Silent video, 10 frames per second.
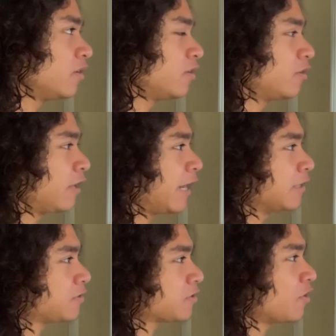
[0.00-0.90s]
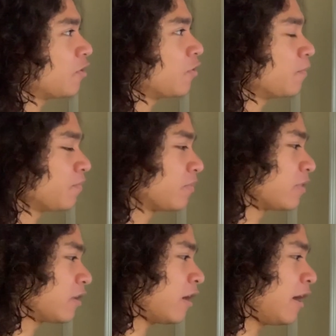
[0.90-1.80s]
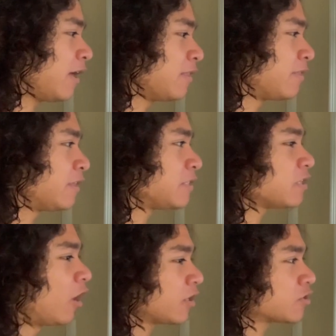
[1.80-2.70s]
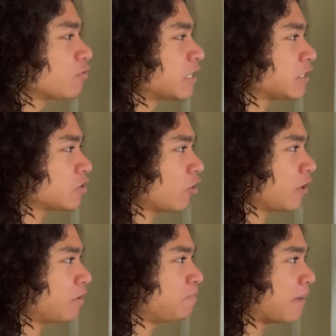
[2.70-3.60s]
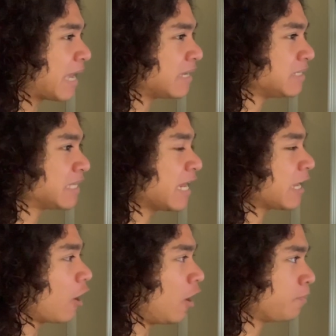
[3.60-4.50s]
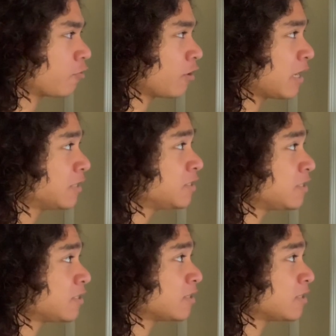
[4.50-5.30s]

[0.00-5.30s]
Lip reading: Right. So. This also kickstarted bays getting upgrades